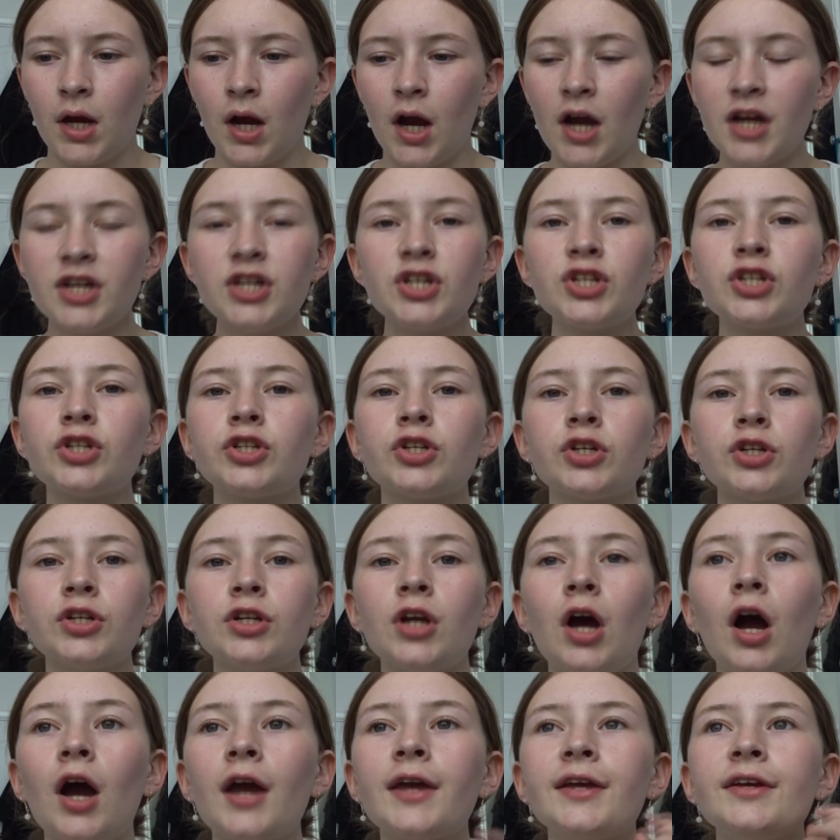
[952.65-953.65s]
I just
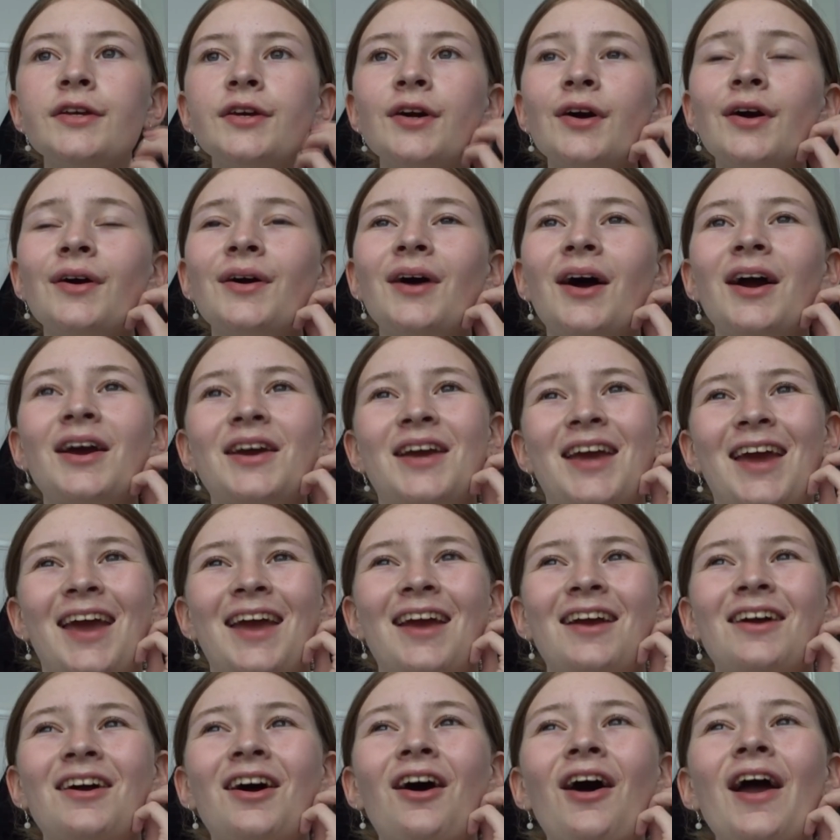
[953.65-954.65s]
didn't,
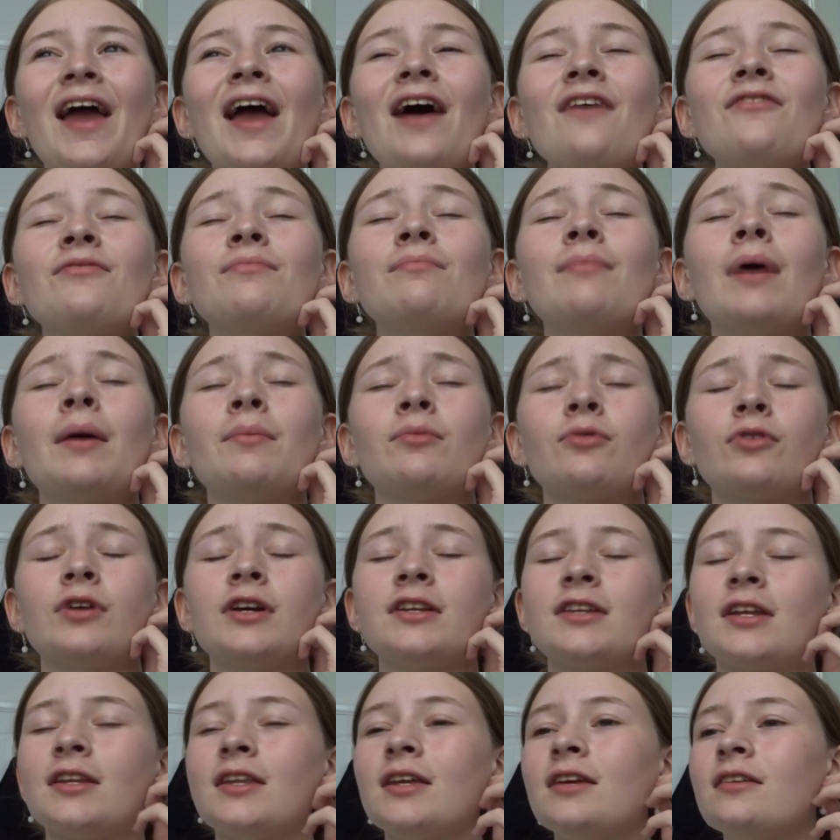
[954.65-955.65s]
okay, I have
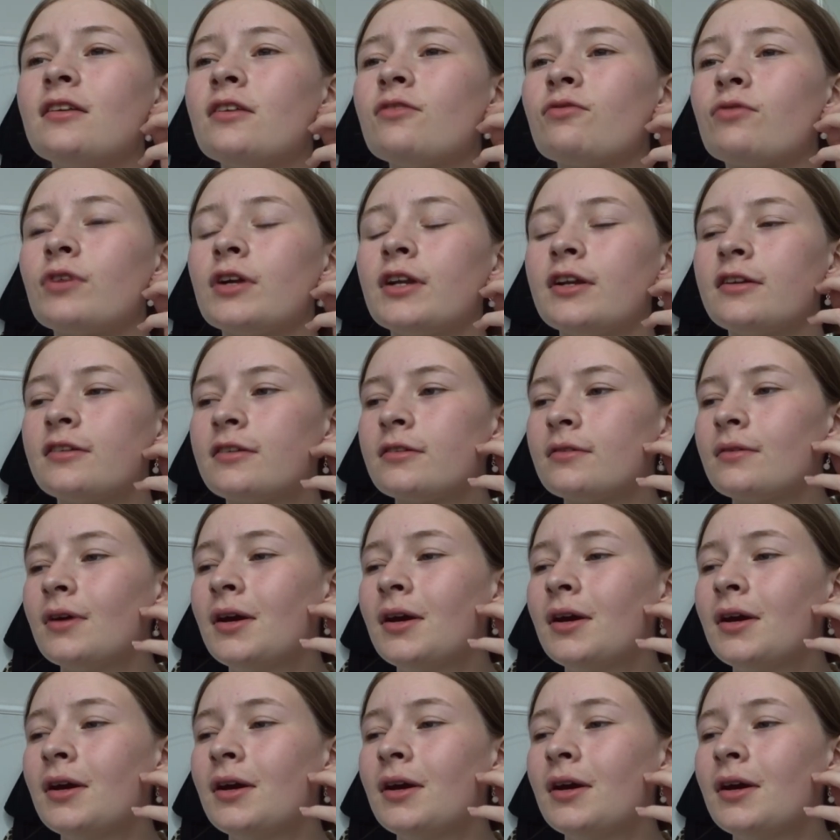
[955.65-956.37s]
memories, and these are really,